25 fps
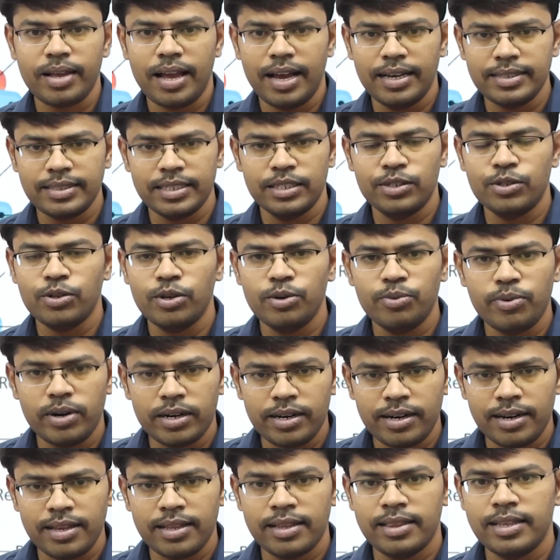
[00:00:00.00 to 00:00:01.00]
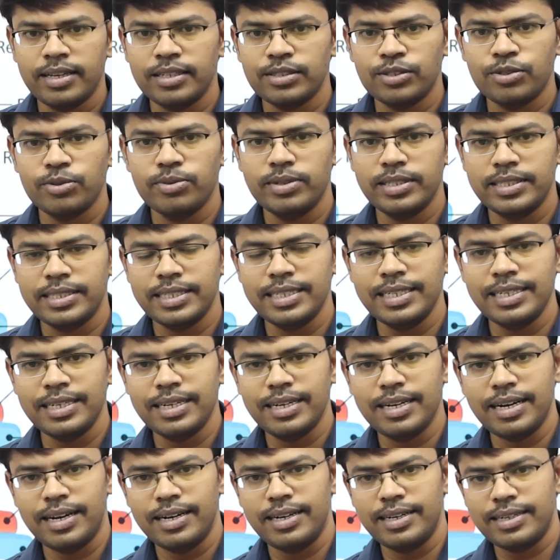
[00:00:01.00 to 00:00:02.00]
As I told, what are the things you will see?
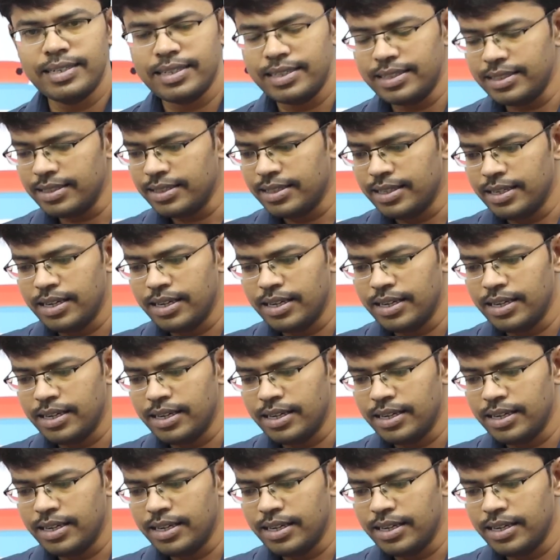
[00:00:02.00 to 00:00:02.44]
Content,